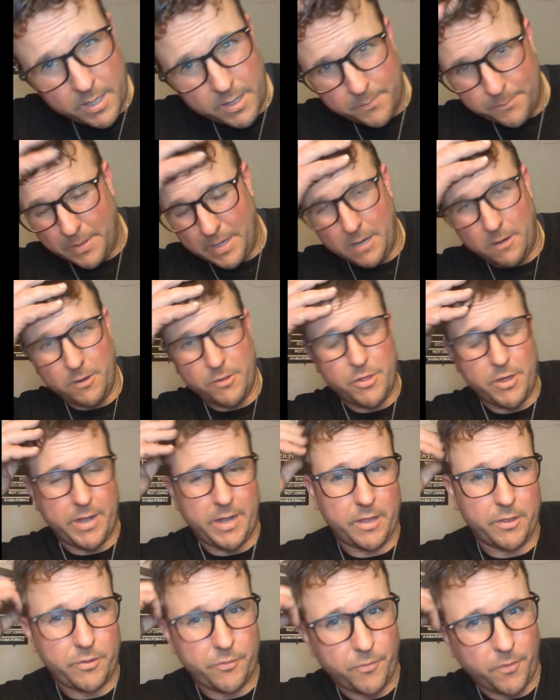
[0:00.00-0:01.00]

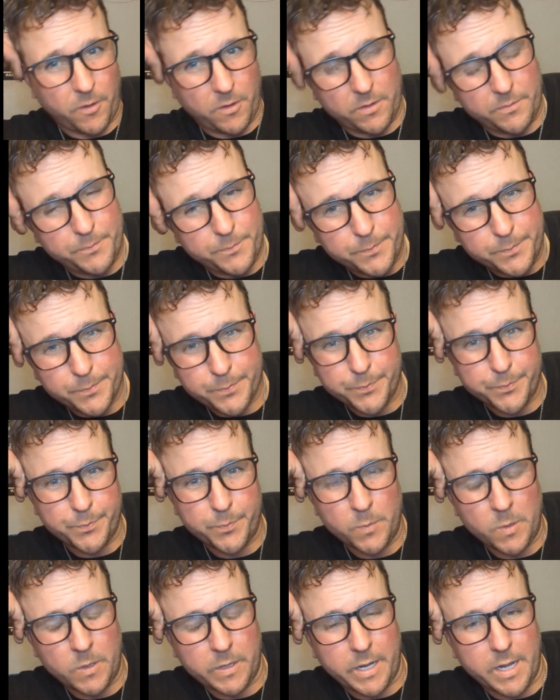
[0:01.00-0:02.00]
Apologize for
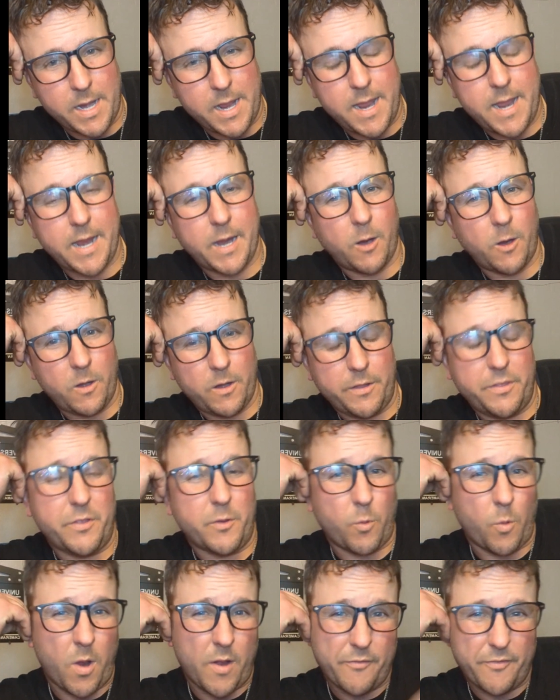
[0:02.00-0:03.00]
looking haggard in the
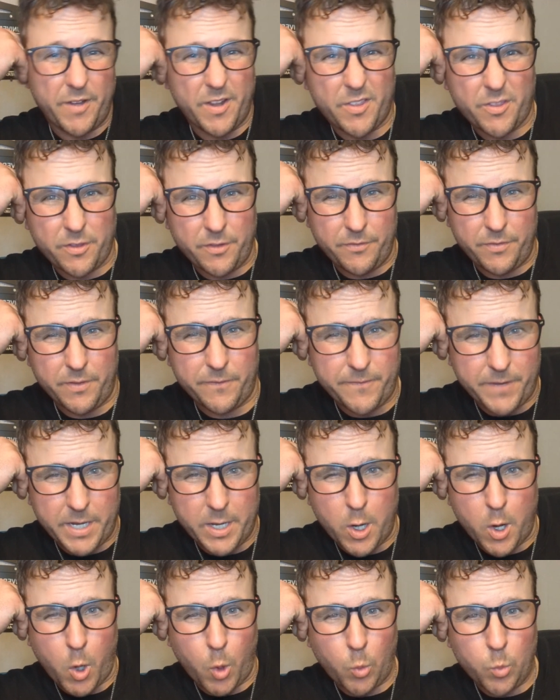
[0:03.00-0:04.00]
roughness of the
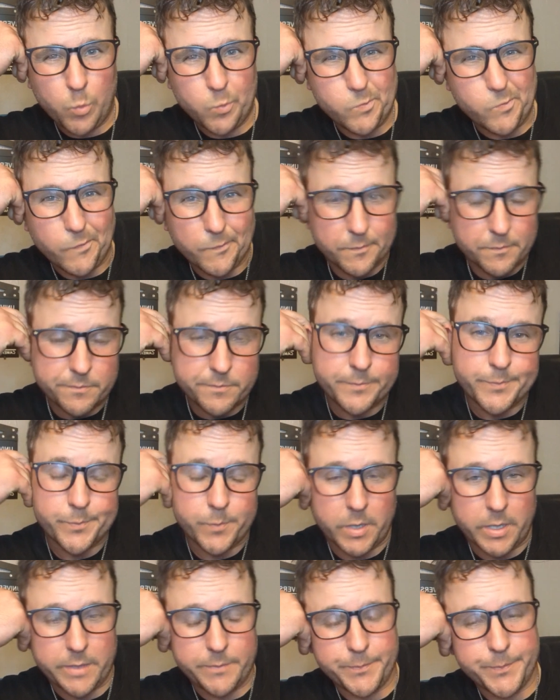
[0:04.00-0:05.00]
video,
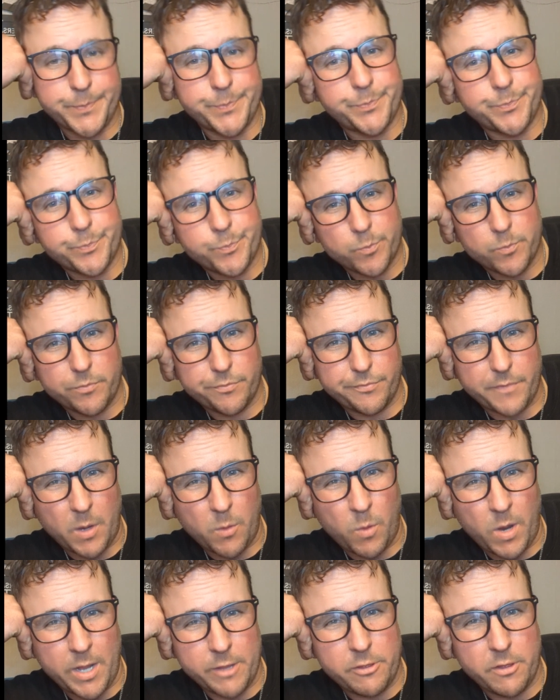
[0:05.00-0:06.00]
but I
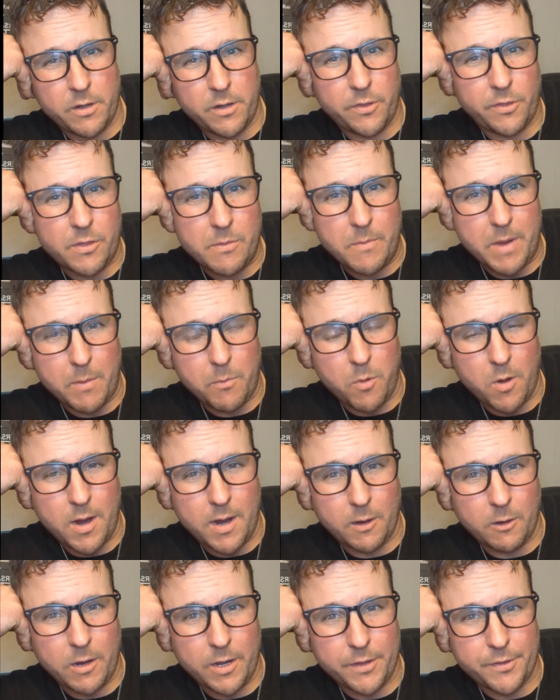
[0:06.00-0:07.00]
want you to see my
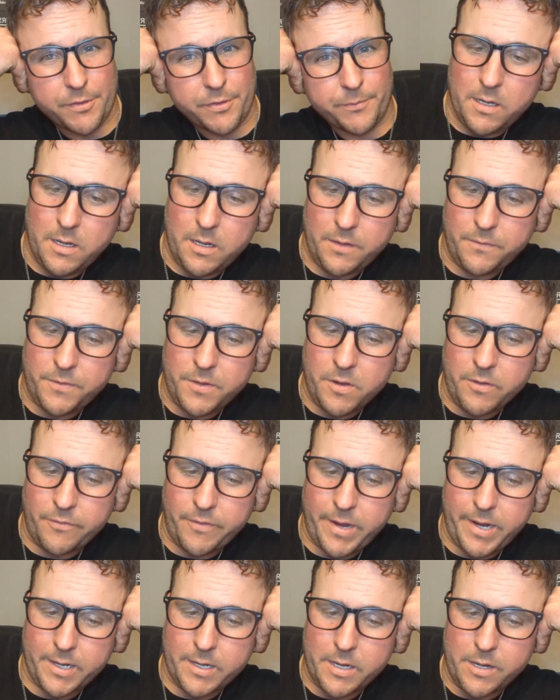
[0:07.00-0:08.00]
progress. If you have
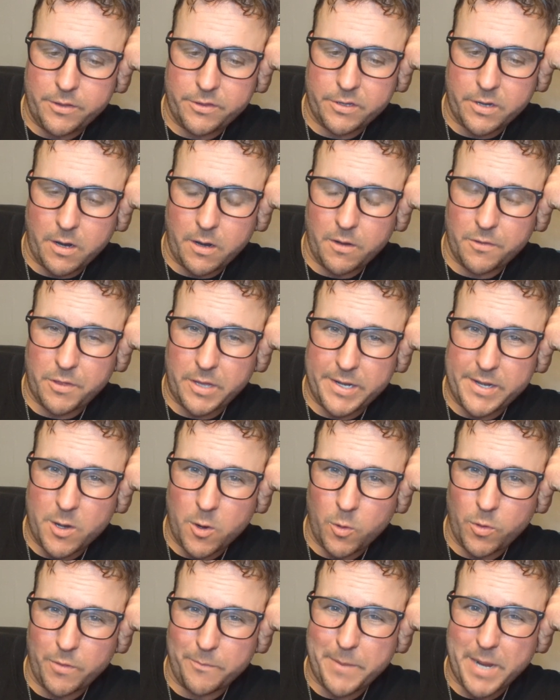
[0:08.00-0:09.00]
acne scars, I
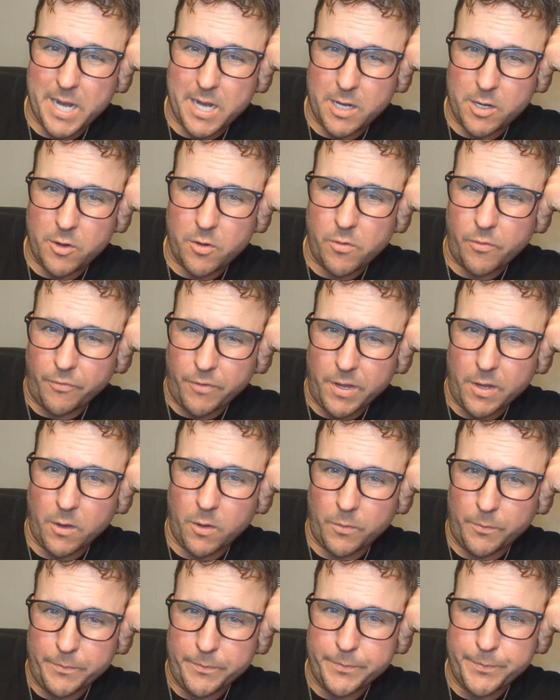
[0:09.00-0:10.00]
know the pain you
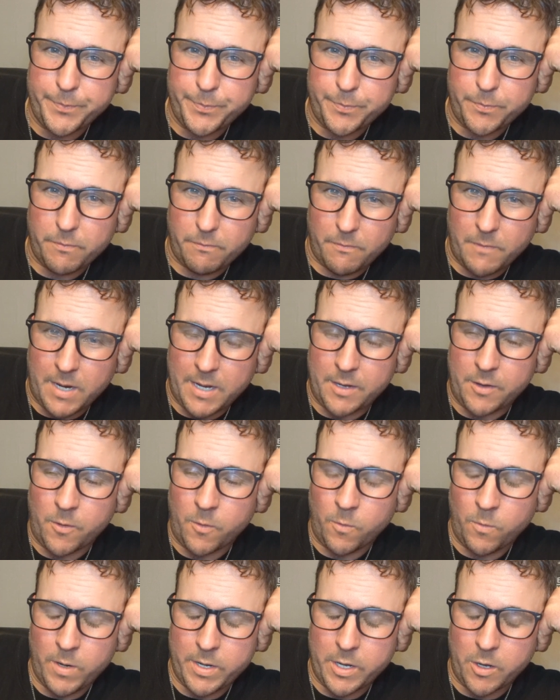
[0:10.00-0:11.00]
feel. I know
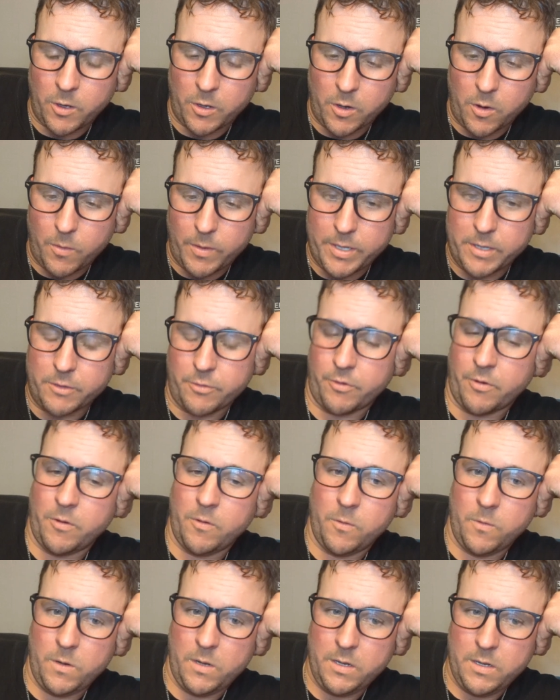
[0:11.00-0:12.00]
what you're going through.